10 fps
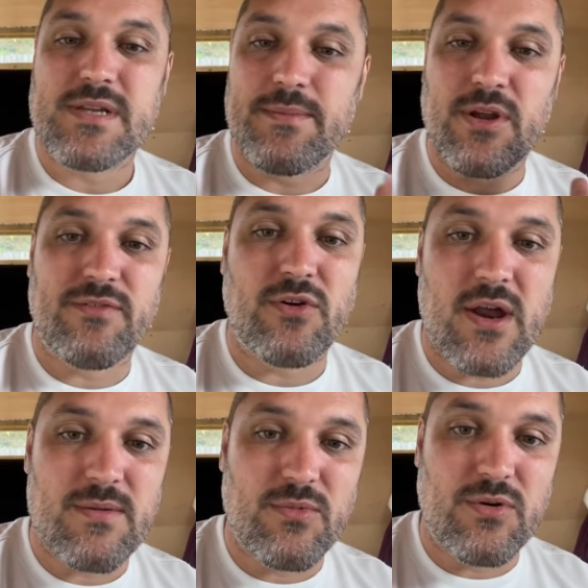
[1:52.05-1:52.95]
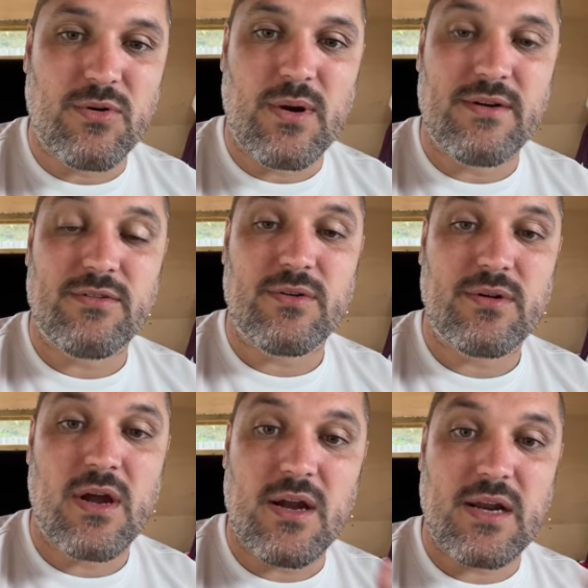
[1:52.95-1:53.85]
Let me know if you've got any more
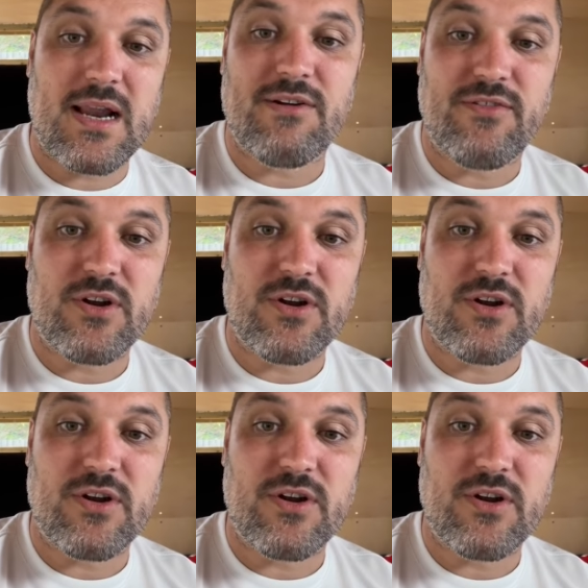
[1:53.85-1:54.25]
clarifying